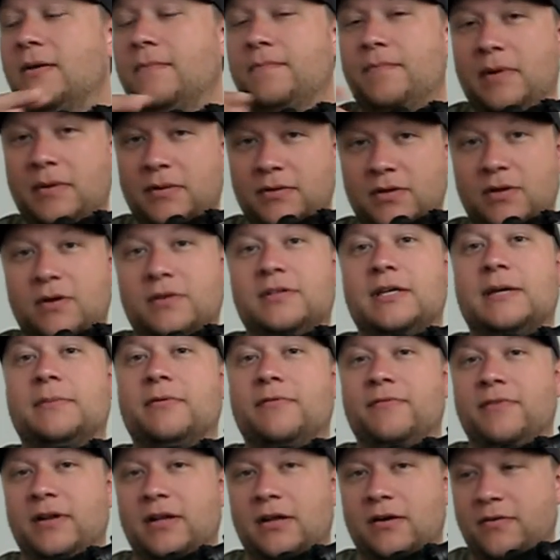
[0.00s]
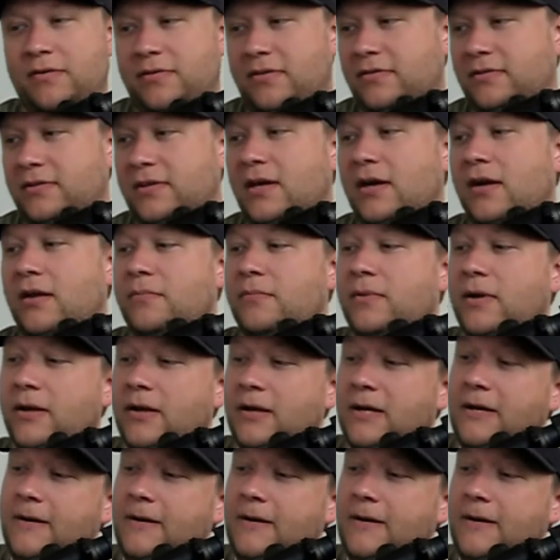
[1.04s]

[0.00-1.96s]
Maybe I'll do a separate video with this gun. But